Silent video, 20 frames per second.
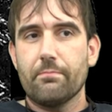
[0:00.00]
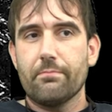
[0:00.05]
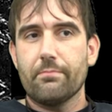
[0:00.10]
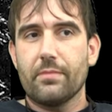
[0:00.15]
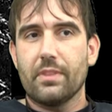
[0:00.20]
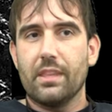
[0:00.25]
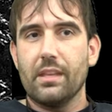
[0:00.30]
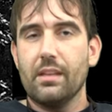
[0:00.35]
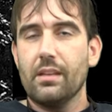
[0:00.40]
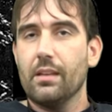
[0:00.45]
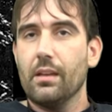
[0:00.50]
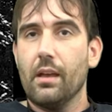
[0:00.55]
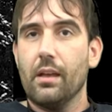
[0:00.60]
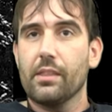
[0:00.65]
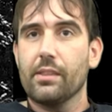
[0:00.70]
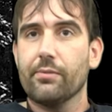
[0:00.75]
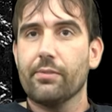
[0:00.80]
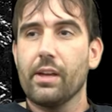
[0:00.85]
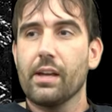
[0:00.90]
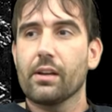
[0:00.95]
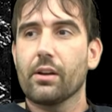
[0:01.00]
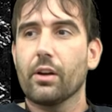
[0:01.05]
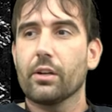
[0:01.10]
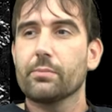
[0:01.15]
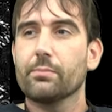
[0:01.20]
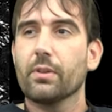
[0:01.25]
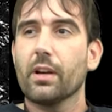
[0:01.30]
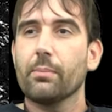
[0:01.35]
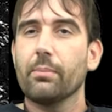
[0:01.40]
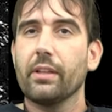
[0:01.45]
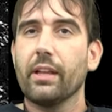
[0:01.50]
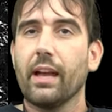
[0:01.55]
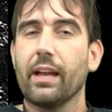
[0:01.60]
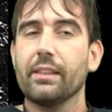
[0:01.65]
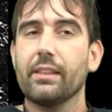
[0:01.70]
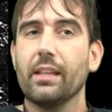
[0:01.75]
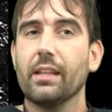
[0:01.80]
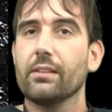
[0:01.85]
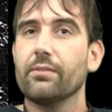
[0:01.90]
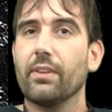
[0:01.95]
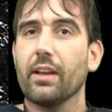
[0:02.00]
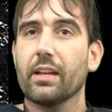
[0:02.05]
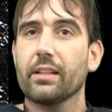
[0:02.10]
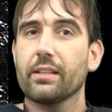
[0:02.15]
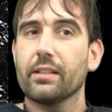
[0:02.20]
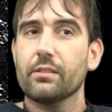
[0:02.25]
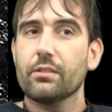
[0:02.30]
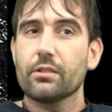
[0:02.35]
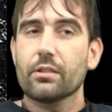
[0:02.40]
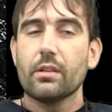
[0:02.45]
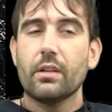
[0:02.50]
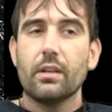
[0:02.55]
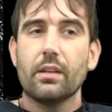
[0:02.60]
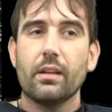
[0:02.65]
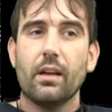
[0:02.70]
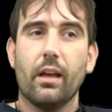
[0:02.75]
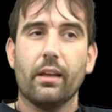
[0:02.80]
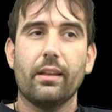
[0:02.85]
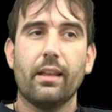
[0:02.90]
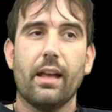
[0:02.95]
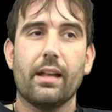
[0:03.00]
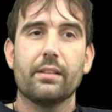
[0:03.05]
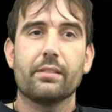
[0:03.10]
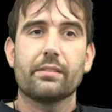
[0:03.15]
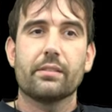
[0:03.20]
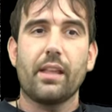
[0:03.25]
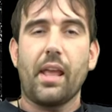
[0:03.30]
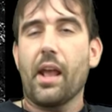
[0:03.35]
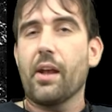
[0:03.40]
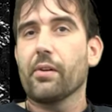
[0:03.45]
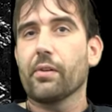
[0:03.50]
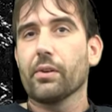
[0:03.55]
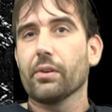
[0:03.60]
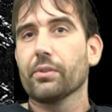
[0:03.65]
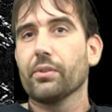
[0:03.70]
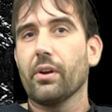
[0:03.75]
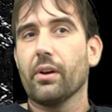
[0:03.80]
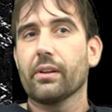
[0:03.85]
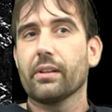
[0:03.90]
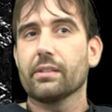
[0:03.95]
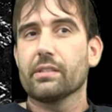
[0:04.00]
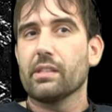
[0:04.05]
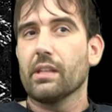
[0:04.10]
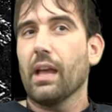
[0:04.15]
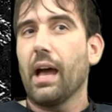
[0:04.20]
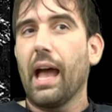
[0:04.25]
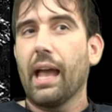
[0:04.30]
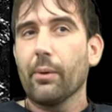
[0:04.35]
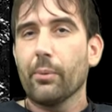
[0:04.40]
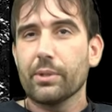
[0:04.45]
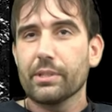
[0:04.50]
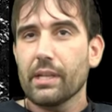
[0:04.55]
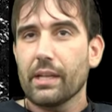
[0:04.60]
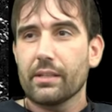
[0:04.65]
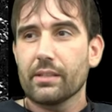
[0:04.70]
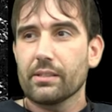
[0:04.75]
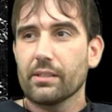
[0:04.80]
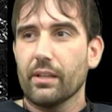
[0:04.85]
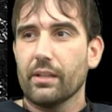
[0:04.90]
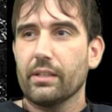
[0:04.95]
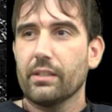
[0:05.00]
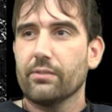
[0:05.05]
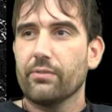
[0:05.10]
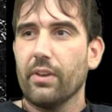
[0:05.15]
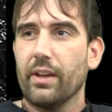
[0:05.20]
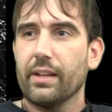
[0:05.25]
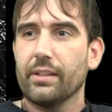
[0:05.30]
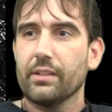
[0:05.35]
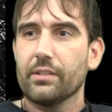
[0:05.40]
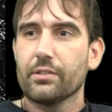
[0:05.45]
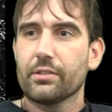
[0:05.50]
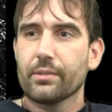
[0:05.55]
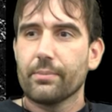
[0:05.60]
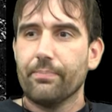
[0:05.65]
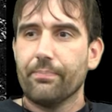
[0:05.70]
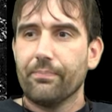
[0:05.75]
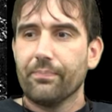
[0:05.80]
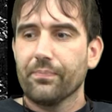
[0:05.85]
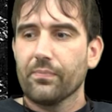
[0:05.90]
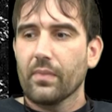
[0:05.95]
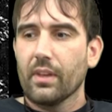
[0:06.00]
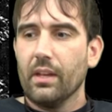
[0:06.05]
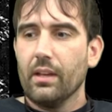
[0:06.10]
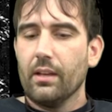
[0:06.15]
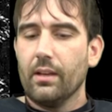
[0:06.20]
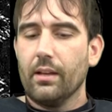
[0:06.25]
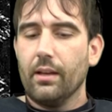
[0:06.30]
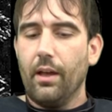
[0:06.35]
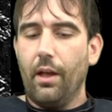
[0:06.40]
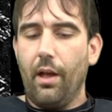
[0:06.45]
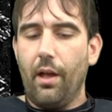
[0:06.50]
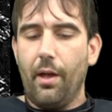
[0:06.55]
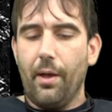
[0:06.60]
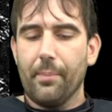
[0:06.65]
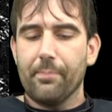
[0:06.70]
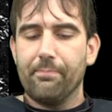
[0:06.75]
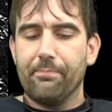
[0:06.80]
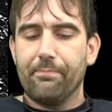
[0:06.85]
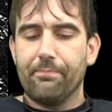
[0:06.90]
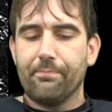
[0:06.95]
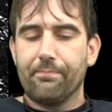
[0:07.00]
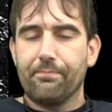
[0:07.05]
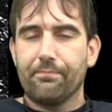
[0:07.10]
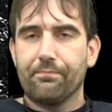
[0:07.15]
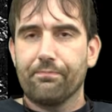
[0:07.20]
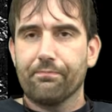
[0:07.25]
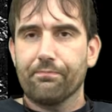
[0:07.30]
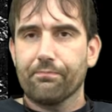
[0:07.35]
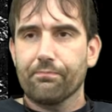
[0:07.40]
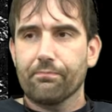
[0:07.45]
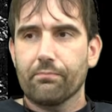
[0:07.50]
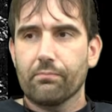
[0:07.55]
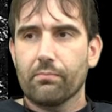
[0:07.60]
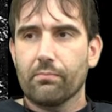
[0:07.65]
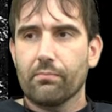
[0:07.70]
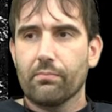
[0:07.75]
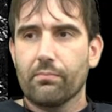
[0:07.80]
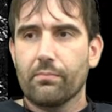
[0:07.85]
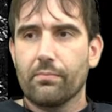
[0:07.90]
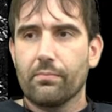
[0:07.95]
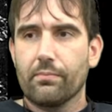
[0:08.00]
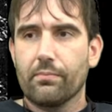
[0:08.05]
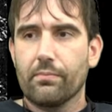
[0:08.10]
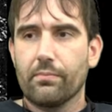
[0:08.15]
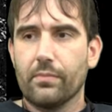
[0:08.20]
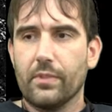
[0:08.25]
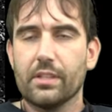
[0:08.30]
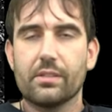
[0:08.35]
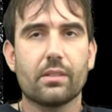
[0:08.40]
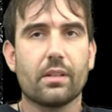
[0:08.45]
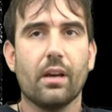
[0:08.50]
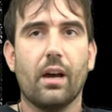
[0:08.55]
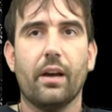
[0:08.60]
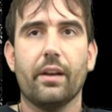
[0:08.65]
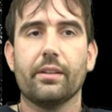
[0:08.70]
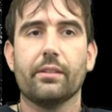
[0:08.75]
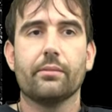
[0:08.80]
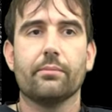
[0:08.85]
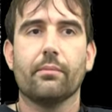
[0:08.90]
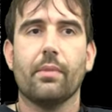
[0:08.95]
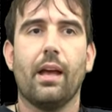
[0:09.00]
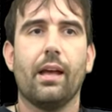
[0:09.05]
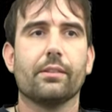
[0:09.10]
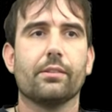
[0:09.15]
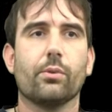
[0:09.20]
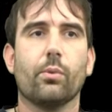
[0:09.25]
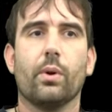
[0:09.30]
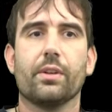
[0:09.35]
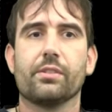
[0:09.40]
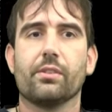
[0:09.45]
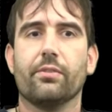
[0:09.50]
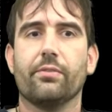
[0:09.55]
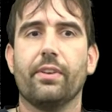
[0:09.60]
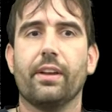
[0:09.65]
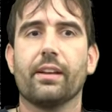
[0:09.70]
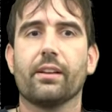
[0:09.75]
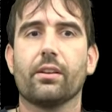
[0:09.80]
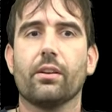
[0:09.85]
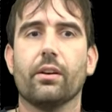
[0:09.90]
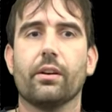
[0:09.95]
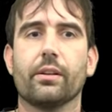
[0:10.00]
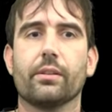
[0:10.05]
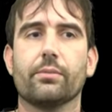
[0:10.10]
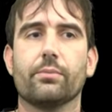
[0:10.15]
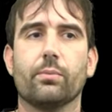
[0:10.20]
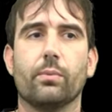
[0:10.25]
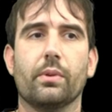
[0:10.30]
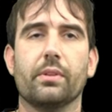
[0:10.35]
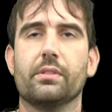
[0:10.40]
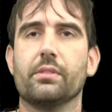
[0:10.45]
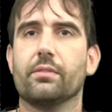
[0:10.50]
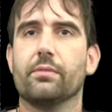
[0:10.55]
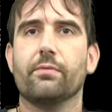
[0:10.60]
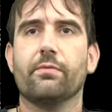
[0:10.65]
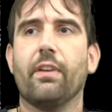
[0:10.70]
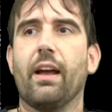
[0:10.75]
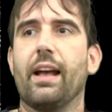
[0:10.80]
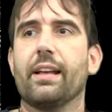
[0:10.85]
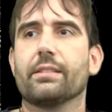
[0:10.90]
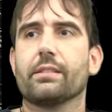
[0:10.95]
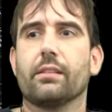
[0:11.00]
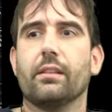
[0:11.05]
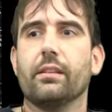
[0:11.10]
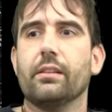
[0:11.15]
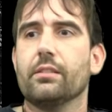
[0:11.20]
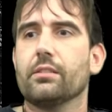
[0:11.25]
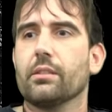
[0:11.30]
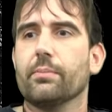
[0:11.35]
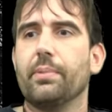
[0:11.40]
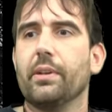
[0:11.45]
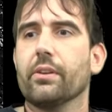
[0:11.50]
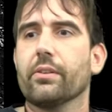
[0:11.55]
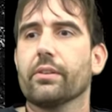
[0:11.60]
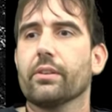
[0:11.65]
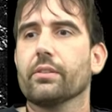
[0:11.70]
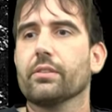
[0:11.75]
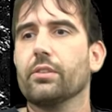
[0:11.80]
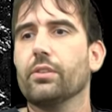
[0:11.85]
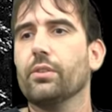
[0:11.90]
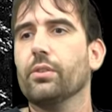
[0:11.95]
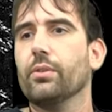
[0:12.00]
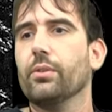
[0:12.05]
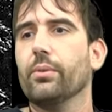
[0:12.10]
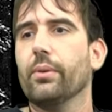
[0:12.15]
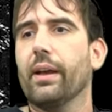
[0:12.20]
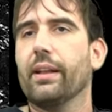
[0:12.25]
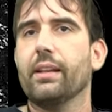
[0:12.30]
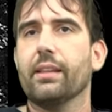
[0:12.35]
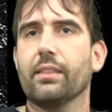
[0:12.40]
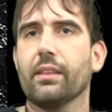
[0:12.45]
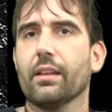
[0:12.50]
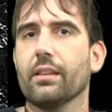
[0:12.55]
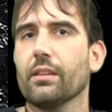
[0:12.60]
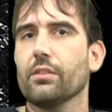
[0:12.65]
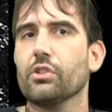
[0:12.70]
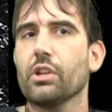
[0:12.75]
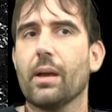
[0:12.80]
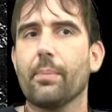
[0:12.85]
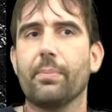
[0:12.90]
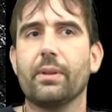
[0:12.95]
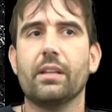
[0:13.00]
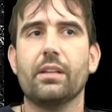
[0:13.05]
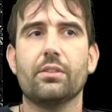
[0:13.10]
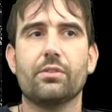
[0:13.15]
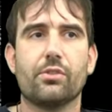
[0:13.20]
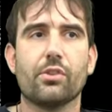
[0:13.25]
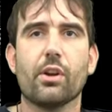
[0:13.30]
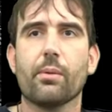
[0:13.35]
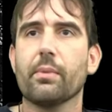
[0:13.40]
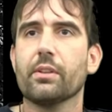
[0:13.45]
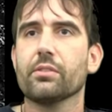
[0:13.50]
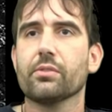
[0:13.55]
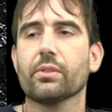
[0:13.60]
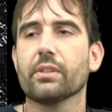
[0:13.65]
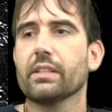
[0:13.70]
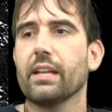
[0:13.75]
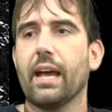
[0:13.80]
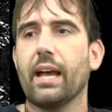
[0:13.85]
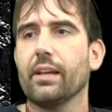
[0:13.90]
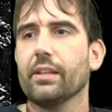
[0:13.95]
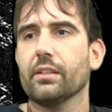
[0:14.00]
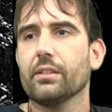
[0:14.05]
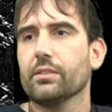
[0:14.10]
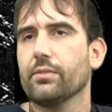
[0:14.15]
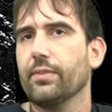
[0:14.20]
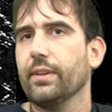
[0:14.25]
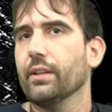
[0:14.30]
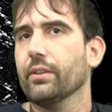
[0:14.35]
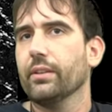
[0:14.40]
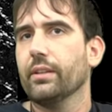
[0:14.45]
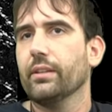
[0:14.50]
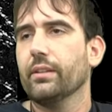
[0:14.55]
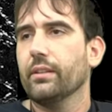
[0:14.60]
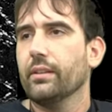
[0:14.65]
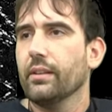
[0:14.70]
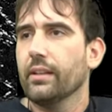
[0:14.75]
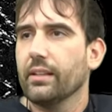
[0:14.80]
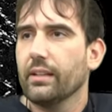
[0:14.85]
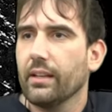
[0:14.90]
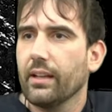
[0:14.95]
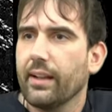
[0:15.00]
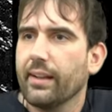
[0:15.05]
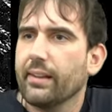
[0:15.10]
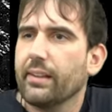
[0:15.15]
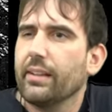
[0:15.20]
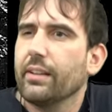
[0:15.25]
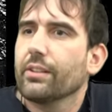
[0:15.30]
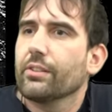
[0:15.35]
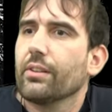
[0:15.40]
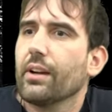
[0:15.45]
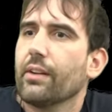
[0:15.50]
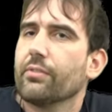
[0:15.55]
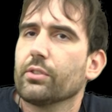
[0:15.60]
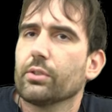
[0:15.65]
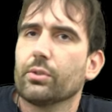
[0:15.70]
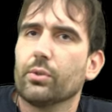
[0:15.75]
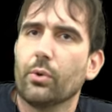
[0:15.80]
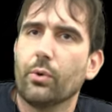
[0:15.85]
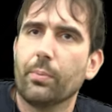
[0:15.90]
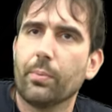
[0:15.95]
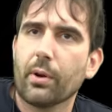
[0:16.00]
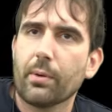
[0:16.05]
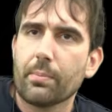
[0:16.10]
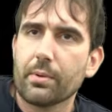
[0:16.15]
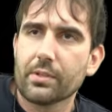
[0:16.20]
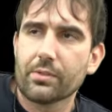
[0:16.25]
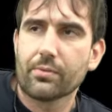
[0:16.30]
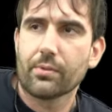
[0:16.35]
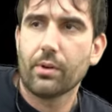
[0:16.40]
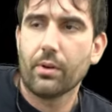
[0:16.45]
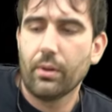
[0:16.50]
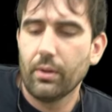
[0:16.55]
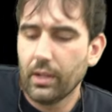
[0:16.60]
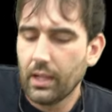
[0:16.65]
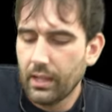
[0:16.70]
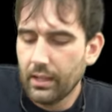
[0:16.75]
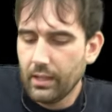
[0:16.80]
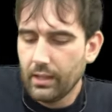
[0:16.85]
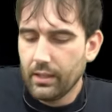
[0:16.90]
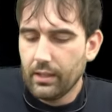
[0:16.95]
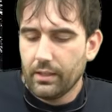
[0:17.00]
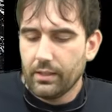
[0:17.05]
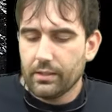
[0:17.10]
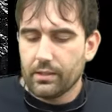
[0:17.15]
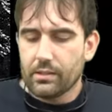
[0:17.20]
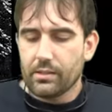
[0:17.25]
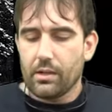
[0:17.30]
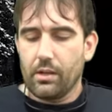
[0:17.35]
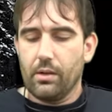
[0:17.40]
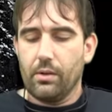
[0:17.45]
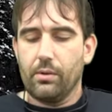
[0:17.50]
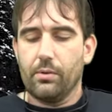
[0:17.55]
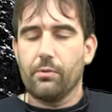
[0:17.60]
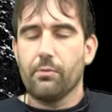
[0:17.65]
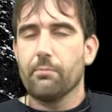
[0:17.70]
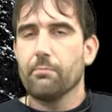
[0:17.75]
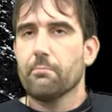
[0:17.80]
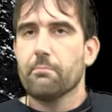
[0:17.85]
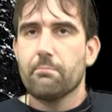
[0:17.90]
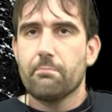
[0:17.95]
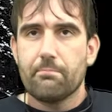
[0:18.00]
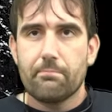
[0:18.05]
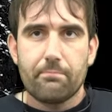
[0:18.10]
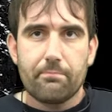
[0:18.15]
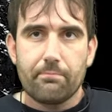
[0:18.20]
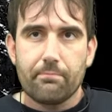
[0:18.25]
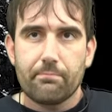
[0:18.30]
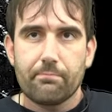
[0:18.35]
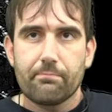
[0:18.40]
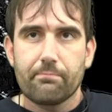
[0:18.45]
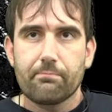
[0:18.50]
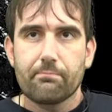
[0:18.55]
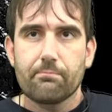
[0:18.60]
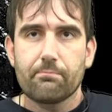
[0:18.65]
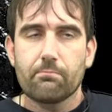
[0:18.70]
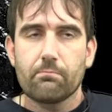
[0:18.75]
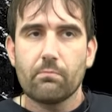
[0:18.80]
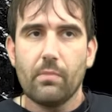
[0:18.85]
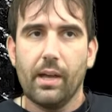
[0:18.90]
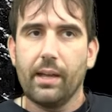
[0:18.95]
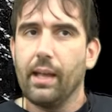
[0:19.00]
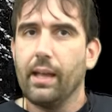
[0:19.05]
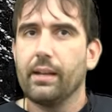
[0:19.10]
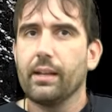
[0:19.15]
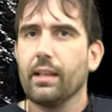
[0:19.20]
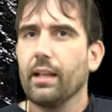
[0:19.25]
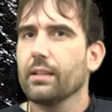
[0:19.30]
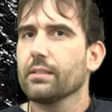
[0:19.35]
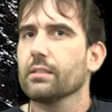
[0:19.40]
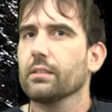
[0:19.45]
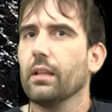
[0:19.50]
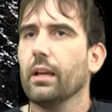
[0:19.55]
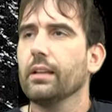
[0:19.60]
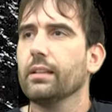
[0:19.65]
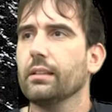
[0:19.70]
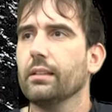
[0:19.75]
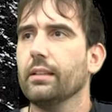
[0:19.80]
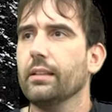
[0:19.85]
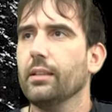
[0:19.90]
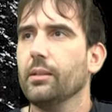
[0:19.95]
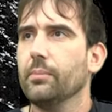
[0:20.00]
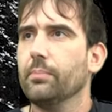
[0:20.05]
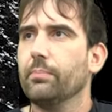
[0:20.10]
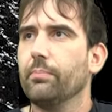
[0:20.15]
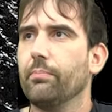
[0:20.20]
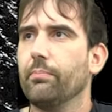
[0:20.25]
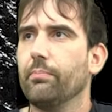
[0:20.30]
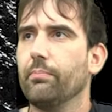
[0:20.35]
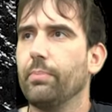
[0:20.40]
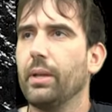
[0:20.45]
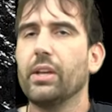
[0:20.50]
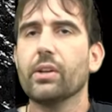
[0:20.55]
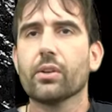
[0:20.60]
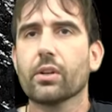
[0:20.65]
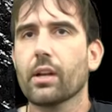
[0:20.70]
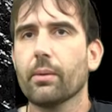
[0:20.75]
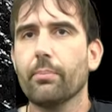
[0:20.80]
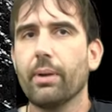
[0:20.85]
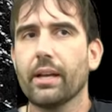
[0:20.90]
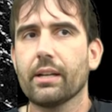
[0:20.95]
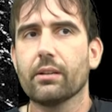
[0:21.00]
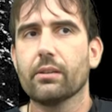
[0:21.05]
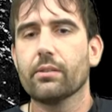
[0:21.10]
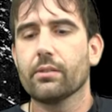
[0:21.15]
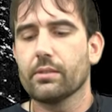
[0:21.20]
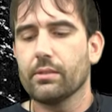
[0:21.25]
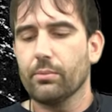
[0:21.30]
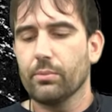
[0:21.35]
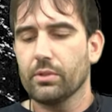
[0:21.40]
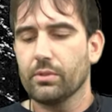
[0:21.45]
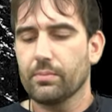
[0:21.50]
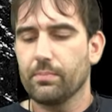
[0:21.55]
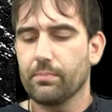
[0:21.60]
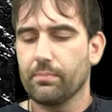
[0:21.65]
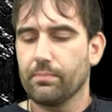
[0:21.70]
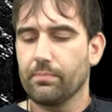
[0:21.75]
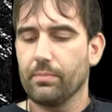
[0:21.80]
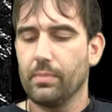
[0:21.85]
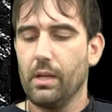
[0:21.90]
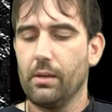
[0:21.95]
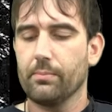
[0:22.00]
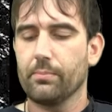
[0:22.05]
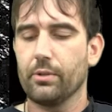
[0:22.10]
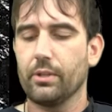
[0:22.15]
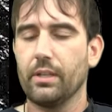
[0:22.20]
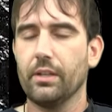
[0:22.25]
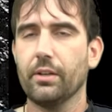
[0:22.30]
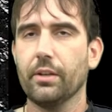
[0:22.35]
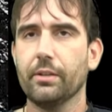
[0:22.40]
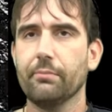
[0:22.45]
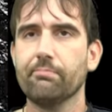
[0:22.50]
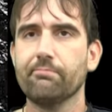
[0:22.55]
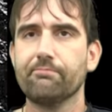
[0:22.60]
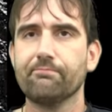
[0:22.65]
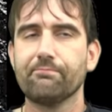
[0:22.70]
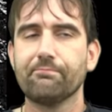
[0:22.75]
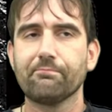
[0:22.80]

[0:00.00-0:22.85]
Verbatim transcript: the uh, the Vanguard probably had the advantage. Against aerial targets, the Iowas had a slight advantage. Uh, this gun, as it was on Vanguard, was vastly superior to anything the Japanese, Germans, or Italians fielded in an anti aircraft or dual purpose role. So, again, against likely peer competitors, it was pretty good.